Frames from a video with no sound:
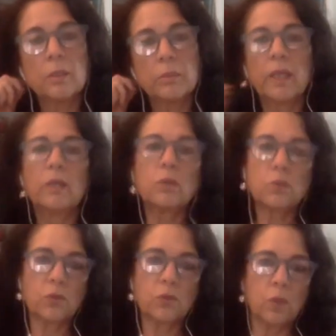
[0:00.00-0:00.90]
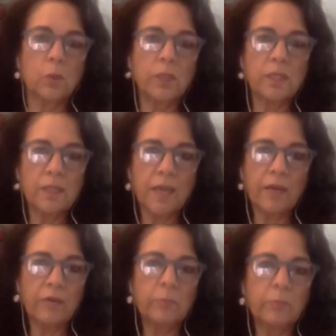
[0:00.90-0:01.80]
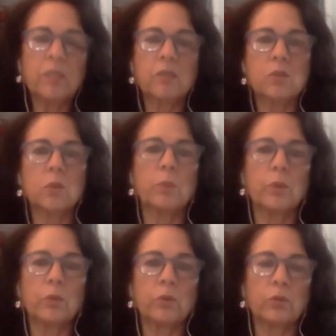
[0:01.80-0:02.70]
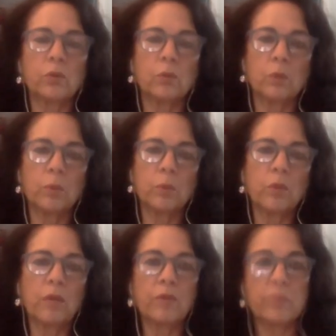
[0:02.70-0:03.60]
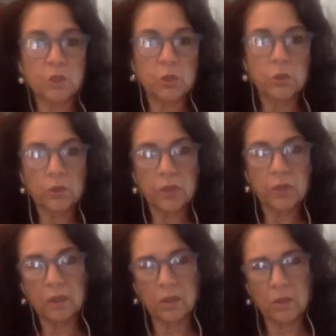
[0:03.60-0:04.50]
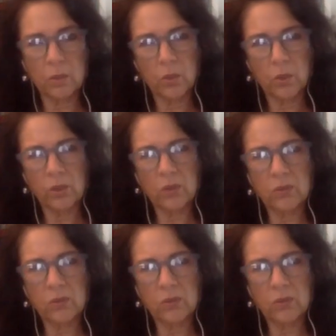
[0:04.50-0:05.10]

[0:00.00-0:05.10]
But I also think we did have it because we're both, we both have a maturity in our work.